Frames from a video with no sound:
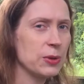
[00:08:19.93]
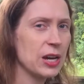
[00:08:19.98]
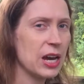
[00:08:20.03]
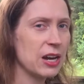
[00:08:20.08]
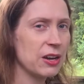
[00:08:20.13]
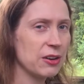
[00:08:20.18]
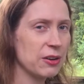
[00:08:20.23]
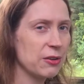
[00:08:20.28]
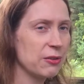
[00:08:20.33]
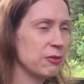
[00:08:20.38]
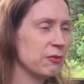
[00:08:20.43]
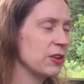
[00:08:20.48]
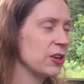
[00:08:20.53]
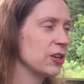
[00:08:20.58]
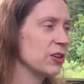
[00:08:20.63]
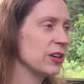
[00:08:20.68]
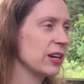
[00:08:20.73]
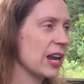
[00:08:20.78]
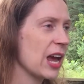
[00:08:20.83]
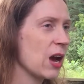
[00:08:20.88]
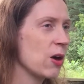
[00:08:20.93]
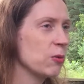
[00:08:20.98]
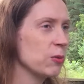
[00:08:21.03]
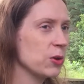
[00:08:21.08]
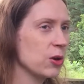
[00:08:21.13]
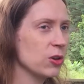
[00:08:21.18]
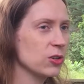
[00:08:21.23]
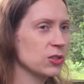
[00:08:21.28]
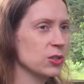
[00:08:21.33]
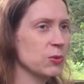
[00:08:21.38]
I don't know, we gotta
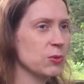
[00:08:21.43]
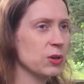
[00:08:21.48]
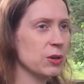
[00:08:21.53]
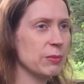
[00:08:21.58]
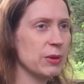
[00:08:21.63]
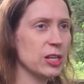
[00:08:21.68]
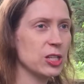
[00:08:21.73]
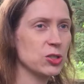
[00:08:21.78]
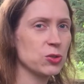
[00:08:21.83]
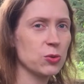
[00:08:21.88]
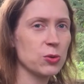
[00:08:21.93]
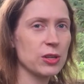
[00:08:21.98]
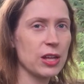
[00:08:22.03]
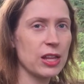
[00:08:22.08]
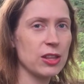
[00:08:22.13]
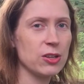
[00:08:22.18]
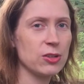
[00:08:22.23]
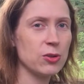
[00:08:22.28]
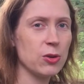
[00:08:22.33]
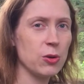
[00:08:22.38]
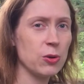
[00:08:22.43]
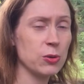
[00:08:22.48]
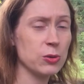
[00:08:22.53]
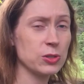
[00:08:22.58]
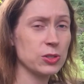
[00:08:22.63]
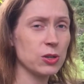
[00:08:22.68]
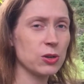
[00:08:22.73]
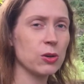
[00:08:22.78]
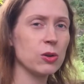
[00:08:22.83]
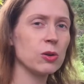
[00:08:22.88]
figure it out. We also want to make sure that
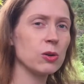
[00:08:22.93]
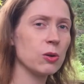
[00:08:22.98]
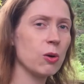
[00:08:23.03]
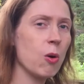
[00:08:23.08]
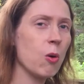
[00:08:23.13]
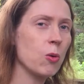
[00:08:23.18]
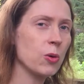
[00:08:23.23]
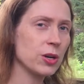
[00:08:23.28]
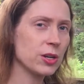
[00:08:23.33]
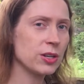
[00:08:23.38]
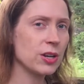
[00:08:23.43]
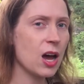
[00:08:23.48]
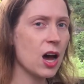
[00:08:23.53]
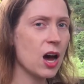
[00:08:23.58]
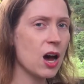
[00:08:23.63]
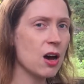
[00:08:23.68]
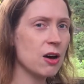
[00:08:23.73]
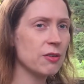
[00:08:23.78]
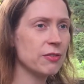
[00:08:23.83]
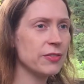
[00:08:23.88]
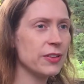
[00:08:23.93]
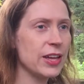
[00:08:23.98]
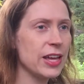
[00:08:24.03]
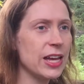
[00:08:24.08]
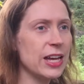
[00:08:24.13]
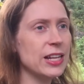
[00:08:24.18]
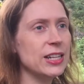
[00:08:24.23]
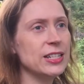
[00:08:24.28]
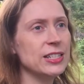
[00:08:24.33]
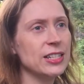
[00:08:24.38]
the does are old
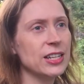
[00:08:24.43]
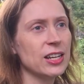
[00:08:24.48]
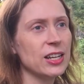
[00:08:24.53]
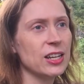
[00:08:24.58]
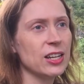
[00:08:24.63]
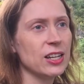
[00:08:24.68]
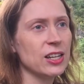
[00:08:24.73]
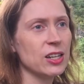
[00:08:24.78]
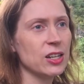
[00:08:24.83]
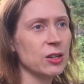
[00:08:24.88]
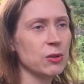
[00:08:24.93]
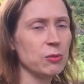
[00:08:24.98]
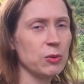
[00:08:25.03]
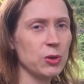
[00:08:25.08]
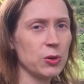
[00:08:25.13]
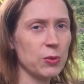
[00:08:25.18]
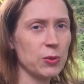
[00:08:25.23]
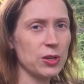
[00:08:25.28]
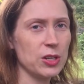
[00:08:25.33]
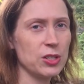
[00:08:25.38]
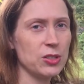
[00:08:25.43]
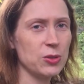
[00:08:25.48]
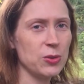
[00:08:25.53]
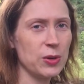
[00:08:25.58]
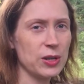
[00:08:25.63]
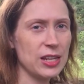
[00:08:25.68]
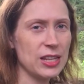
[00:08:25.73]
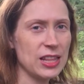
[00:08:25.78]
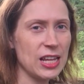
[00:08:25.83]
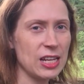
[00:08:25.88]
enough, and we
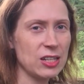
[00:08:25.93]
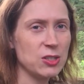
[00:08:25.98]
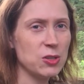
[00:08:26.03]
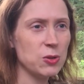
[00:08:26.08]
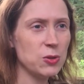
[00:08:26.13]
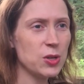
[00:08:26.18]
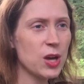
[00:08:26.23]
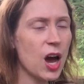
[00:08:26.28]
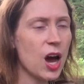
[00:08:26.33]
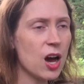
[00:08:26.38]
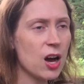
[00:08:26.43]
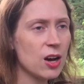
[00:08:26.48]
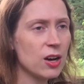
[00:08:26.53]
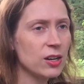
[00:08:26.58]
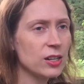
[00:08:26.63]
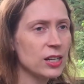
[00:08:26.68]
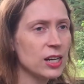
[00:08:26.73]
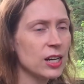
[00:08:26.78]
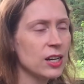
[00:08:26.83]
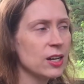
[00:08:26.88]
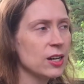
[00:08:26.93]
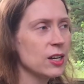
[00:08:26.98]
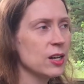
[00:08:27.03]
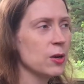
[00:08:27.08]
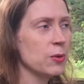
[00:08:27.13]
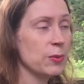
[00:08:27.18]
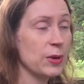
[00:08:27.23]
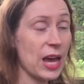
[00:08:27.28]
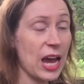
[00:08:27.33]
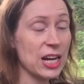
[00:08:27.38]
don't want to do anything too
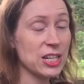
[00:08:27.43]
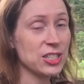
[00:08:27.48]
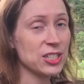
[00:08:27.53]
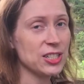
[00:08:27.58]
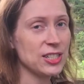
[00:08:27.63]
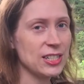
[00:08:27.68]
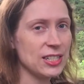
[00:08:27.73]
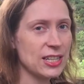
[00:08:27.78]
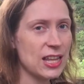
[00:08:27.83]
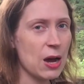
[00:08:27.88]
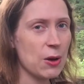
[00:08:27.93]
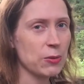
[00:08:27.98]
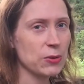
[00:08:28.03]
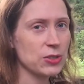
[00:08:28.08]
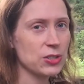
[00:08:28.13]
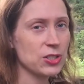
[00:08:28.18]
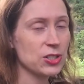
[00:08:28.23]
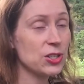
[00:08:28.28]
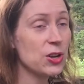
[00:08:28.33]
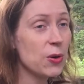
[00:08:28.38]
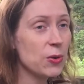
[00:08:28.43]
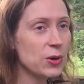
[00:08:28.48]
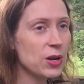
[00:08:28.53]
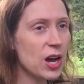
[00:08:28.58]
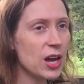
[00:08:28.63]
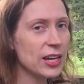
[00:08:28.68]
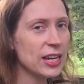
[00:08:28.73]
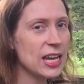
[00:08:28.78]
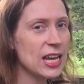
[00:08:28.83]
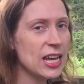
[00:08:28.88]
young. We actually did that with
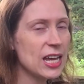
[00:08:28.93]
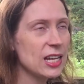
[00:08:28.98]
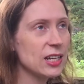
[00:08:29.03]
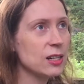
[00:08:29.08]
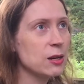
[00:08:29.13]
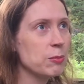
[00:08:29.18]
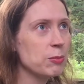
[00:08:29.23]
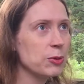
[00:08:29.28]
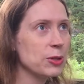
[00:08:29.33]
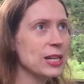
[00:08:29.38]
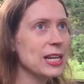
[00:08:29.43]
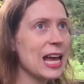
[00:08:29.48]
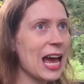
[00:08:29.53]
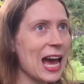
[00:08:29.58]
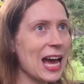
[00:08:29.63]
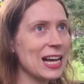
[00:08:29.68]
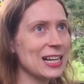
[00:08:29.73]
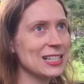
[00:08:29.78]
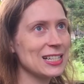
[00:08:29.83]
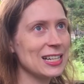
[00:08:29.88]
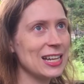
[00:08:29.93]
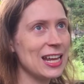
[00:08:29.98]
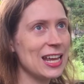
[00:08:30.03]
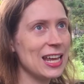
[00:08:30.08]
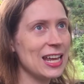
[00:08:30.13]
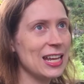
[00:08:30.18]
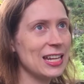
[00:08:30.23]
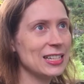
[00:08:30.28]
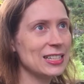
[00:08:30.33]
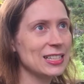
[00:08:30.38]
Snow Nugget, complete
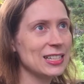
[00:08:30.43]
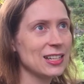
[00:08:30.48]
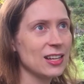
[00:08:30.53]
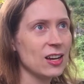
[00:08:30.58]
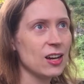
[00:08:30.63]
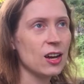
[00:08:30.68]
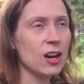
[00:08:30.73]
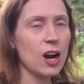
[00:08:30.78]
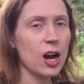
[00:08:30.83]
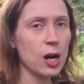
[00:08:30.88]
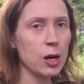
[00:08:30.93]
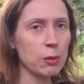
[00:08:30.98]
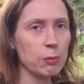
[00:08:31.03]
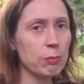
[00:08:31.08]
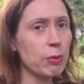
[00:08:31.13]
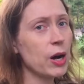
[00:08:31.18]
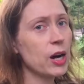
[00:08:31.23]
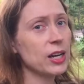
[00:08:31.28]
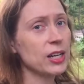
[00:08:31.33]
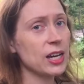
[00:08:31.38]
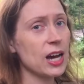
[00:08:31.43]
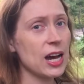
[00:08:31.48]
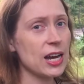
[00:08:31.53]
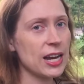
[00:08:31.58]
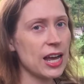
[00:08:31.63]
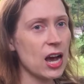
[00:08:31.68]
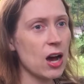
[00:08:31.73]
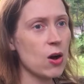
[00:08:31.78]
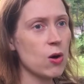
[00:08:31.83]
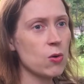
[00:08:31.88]
accident. Our
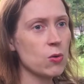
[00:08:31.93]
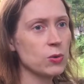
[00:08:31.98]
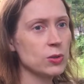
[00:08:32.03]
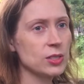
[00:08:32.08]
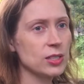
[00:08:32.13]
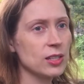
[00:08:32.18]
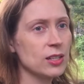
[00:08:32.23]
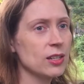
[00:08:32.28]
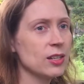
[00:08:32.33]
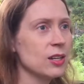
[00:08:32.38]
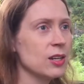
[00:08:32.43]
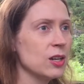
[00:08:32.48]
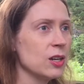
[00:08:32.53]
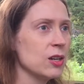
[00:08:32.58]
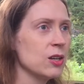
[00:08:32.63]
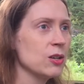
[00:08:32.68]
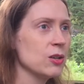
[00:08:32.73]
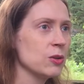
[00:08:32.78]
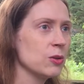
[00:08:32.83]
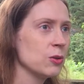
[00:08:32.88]
buck got out